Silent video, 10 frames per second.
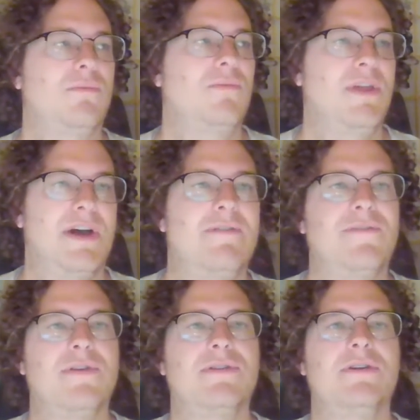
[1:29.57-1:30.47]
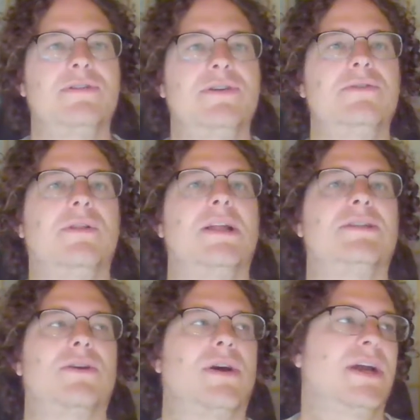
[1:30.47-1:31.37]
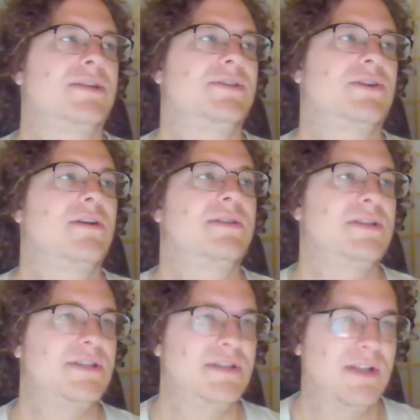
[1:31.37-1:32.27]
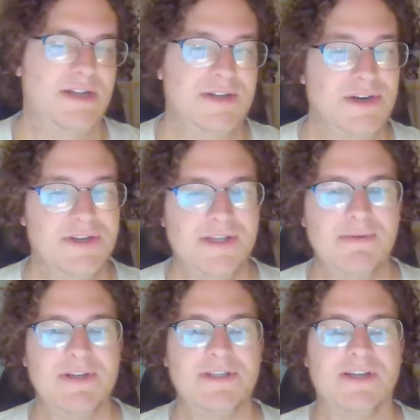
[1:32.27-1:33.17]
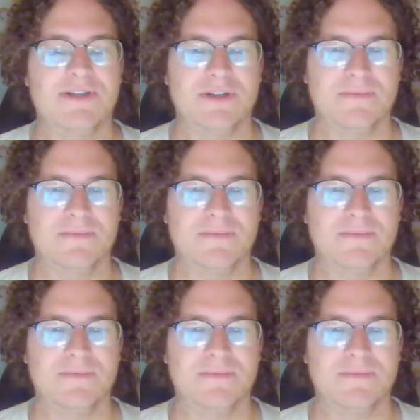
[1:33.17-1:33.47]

without further ado, let's go ahead and start this Legendary Summoning session.